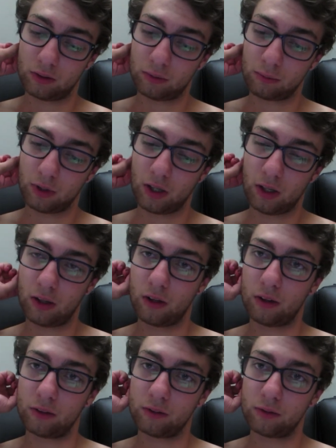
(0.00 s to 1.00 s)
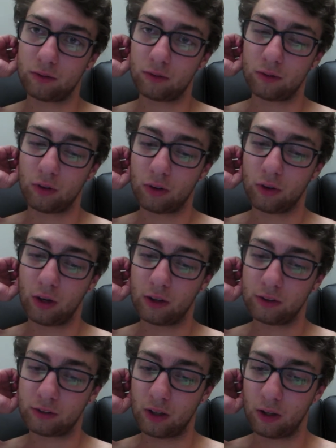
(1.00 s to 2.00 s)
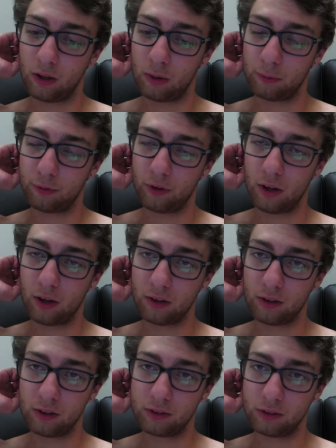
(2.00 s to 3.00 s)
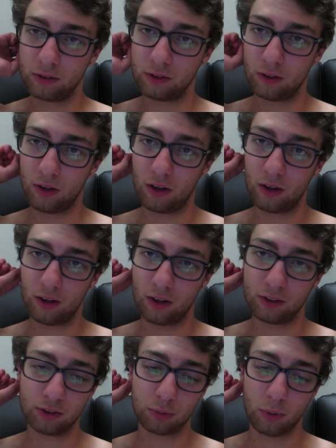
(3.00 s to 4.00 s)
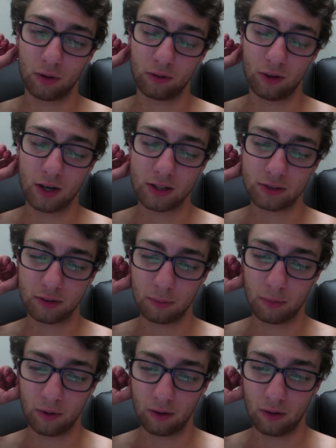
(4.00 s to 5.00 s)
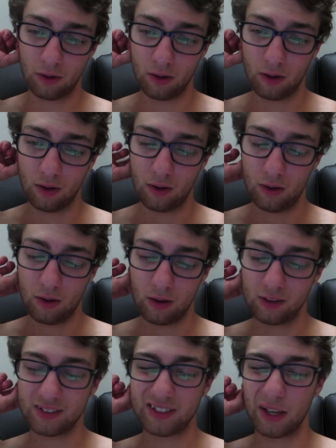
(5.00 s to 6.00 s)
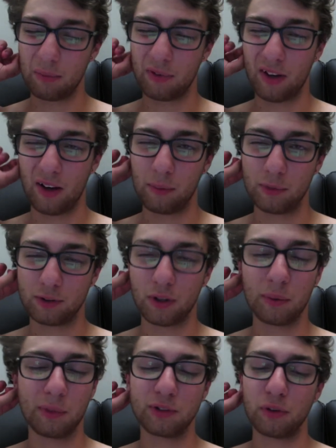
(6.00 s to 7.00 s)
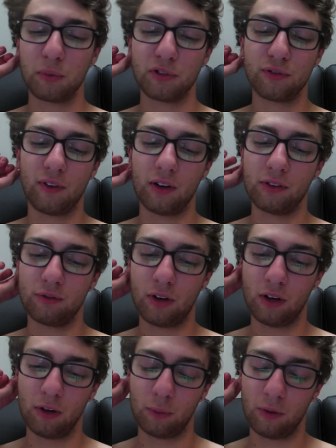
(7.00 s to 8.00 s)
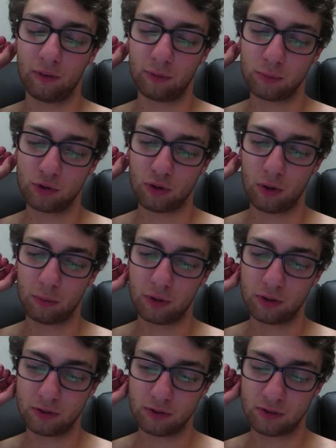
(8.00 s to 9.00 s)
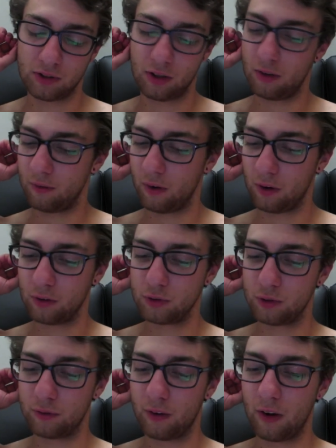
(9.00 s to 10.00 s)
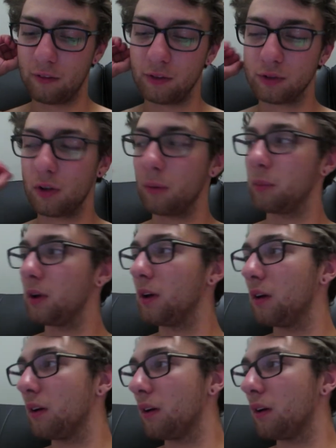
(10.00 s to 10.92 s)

I'm kind of regretting signing up for that because I just want to rest, but at the same time, it's going to be so much fun running away from zombies and seeing if I could survive a zombie